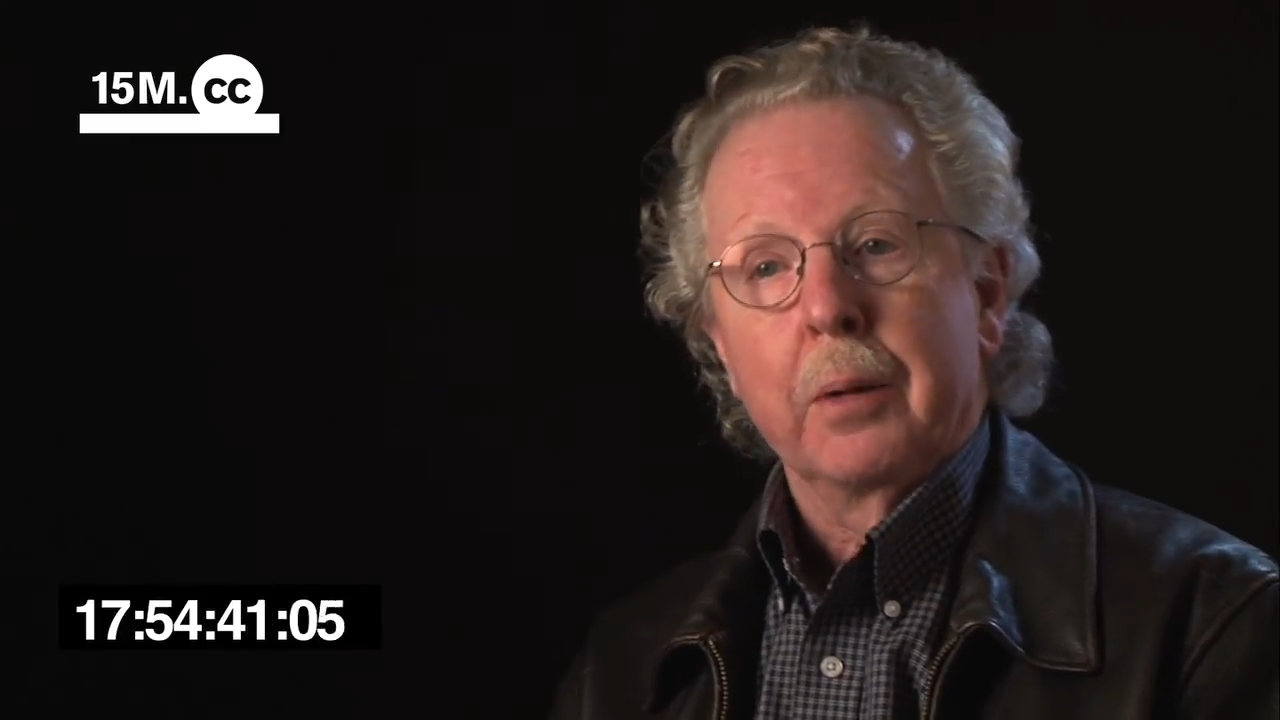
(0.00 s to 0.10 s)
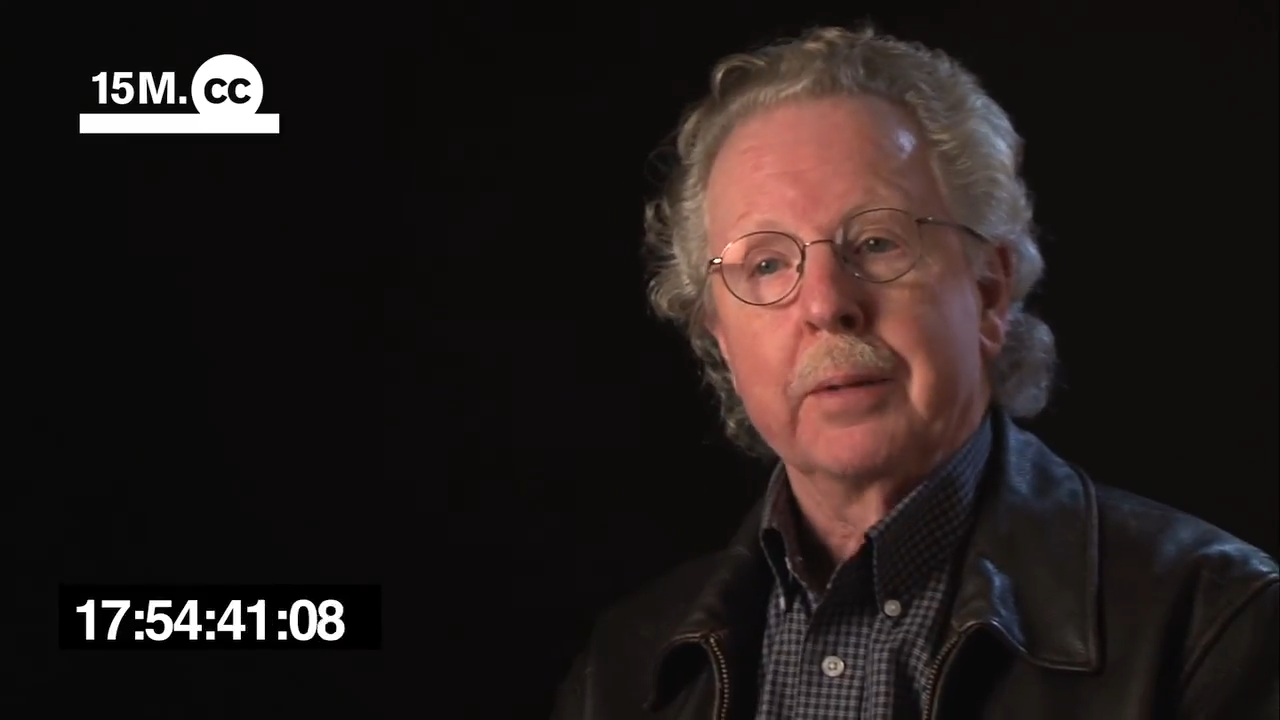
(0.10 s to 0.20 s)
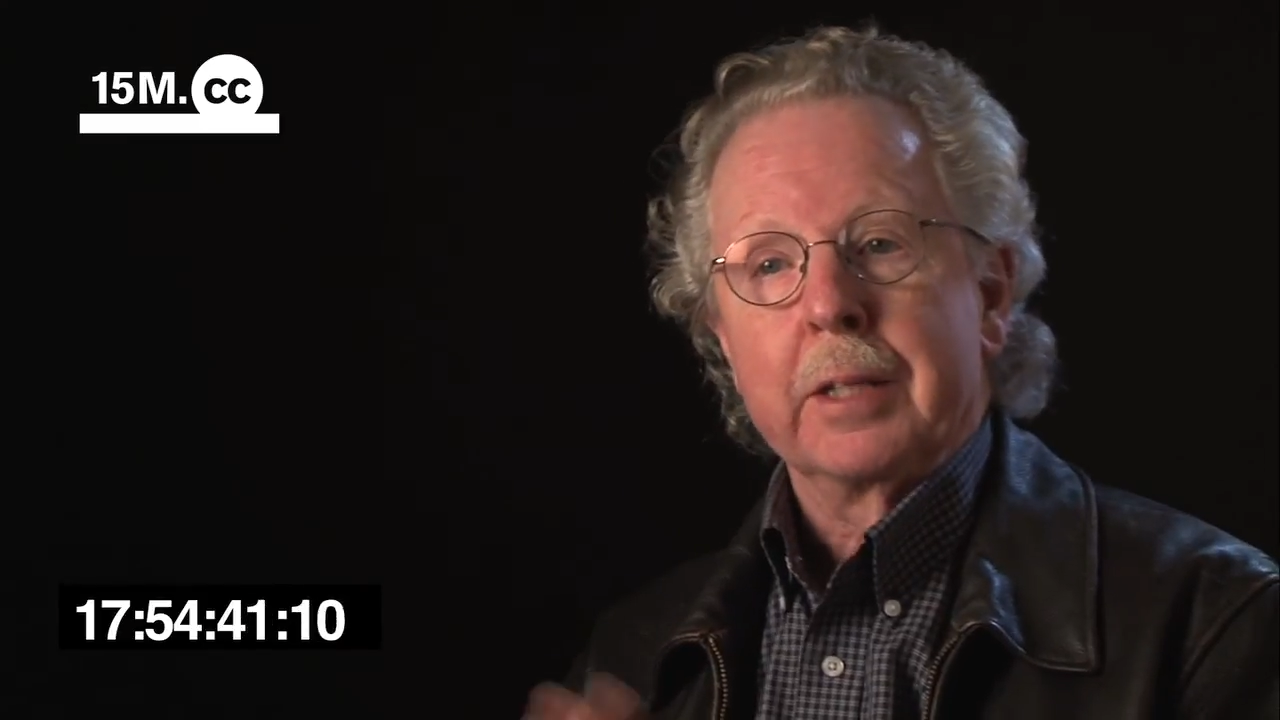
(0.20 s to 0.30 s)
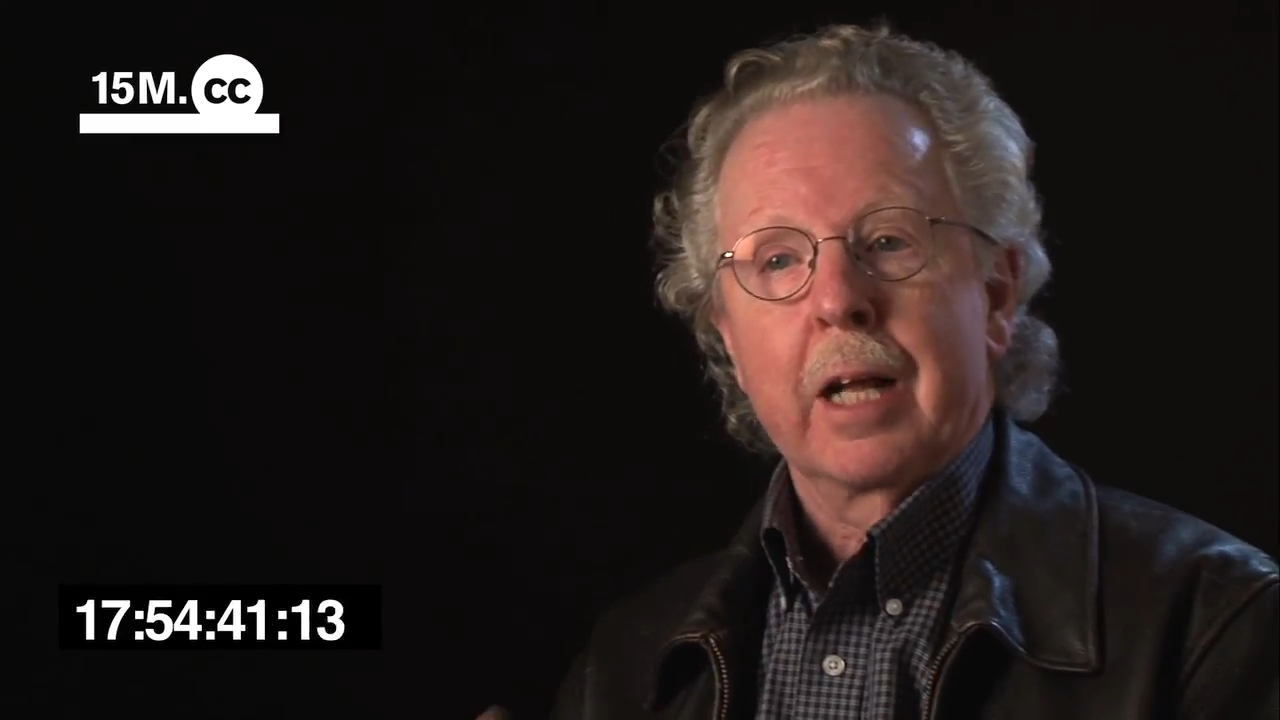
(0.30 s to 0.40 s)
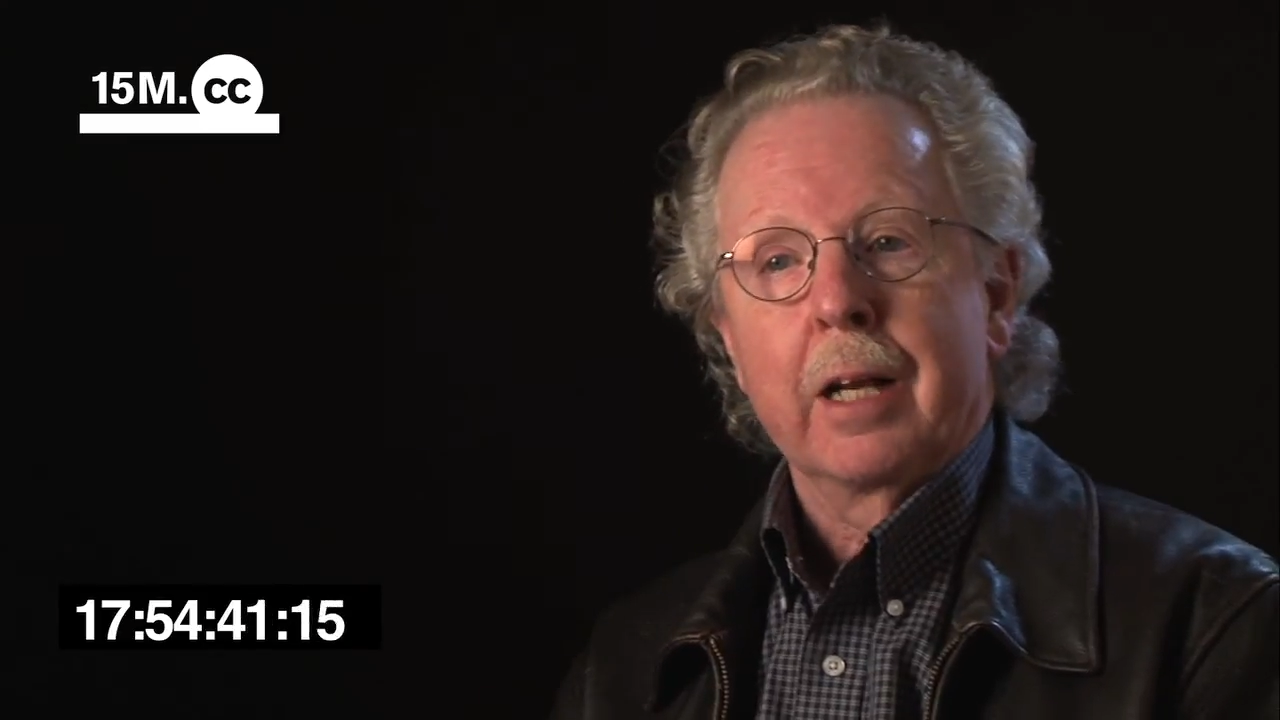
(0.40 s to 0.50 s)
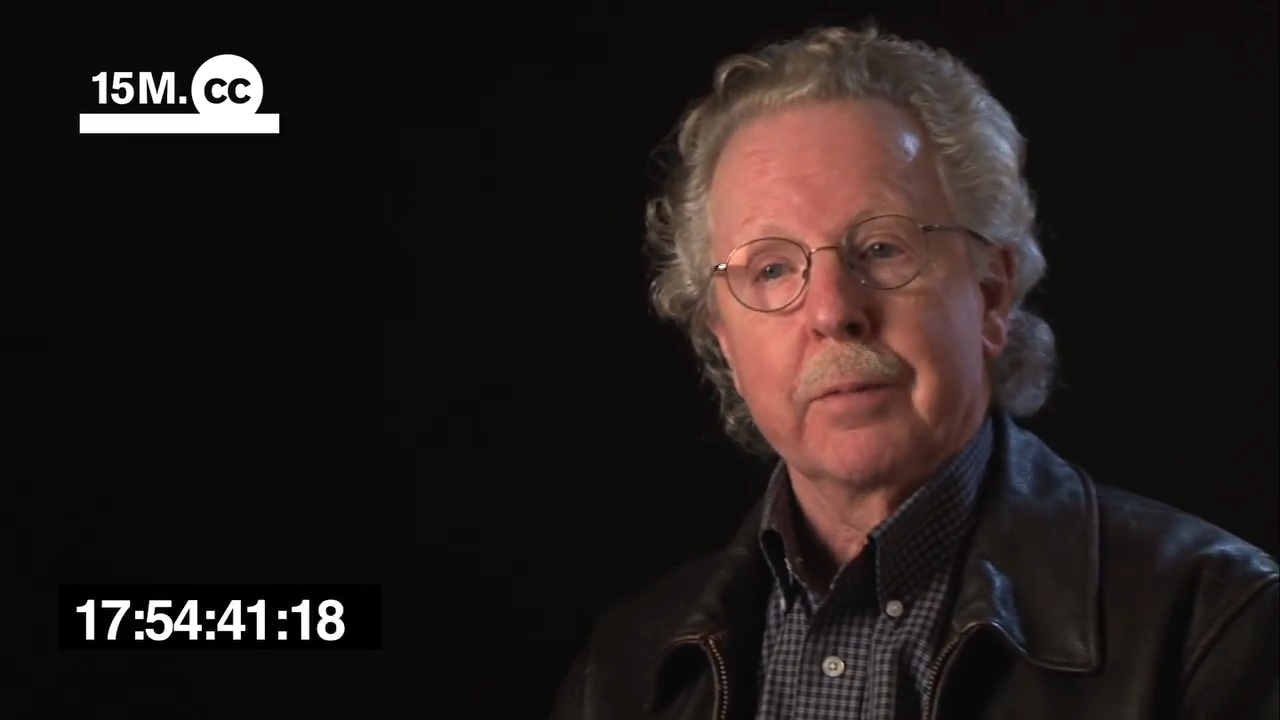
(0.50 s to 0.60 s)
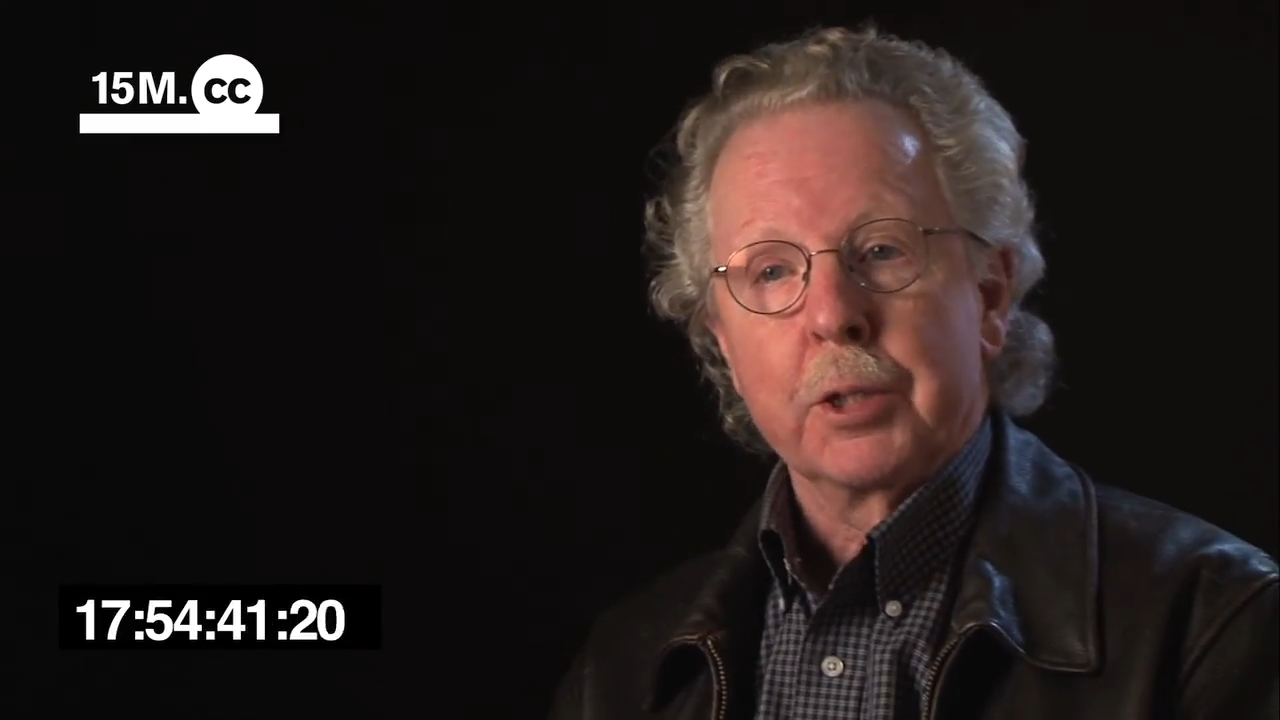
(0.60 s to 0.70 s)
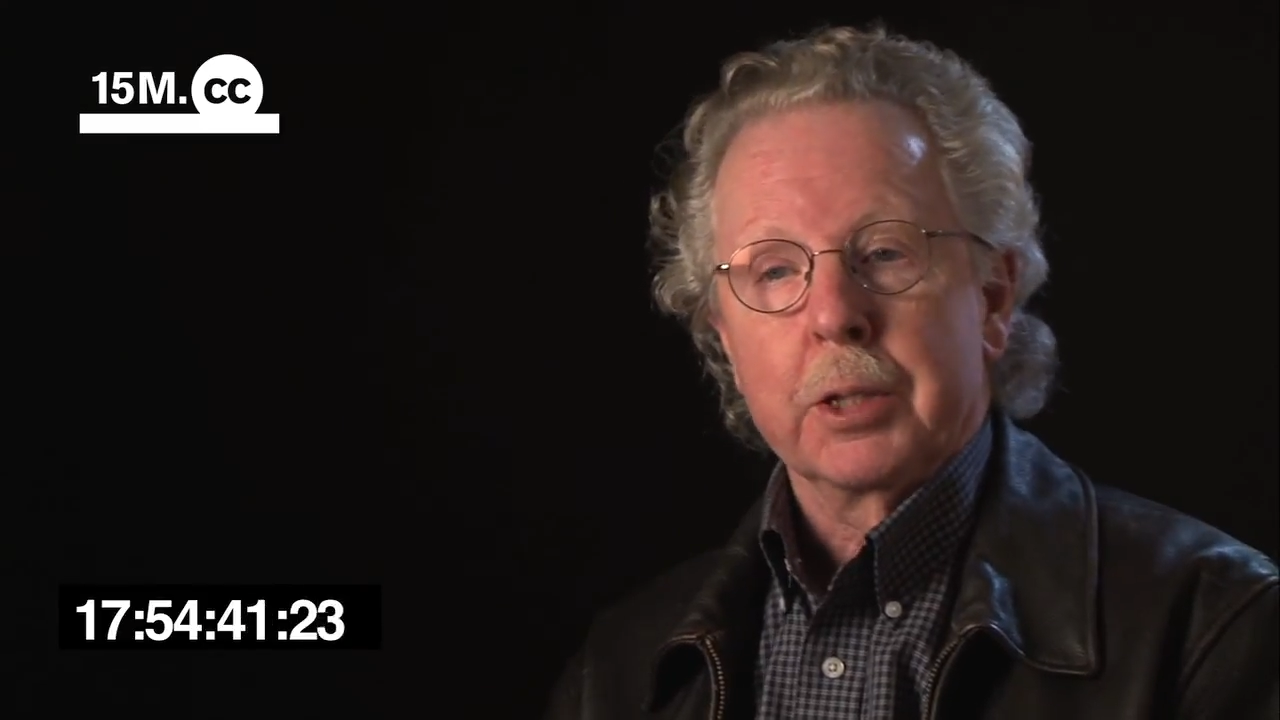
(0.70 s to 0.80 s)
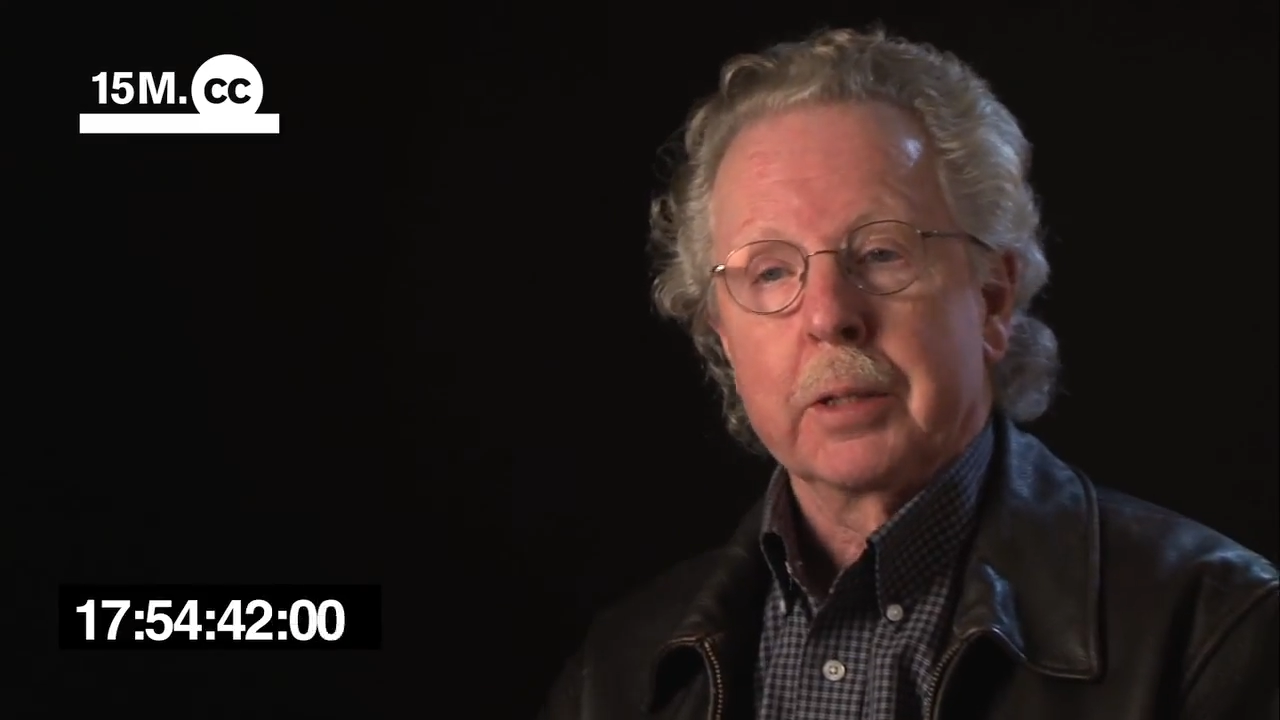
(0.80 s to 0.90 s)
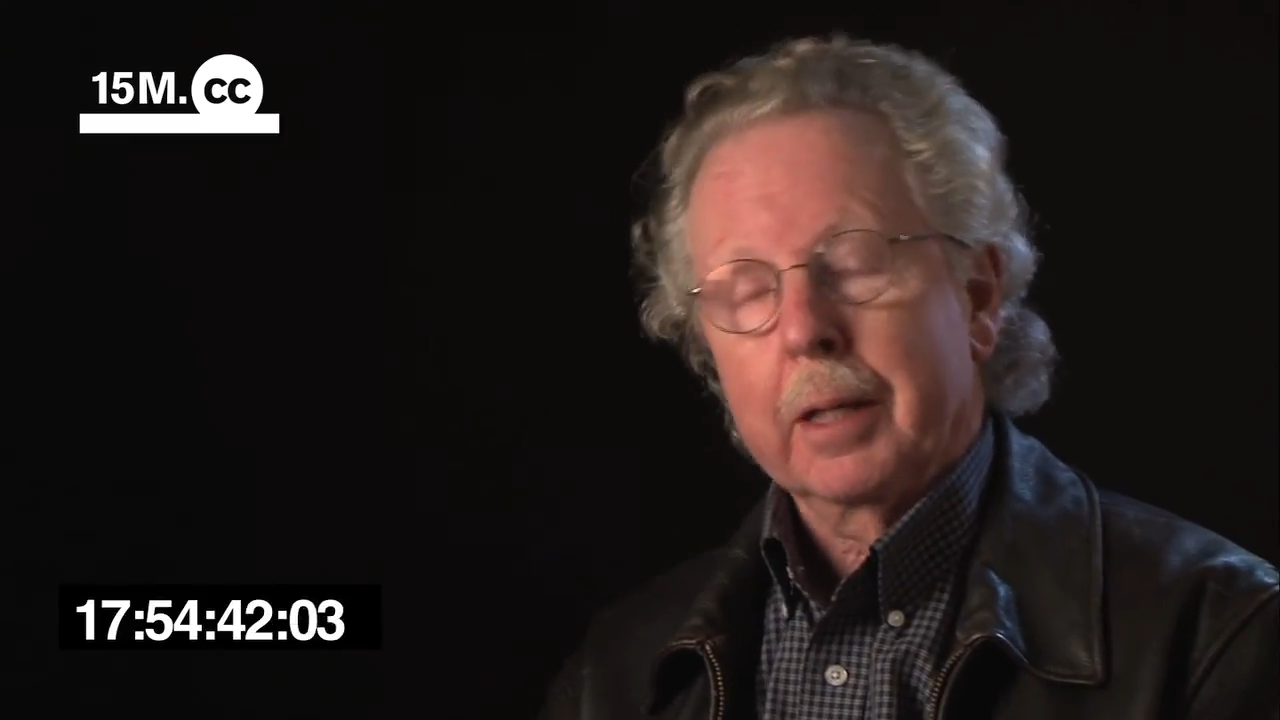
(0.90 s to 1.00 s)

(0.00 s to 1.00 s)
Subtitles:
and the television,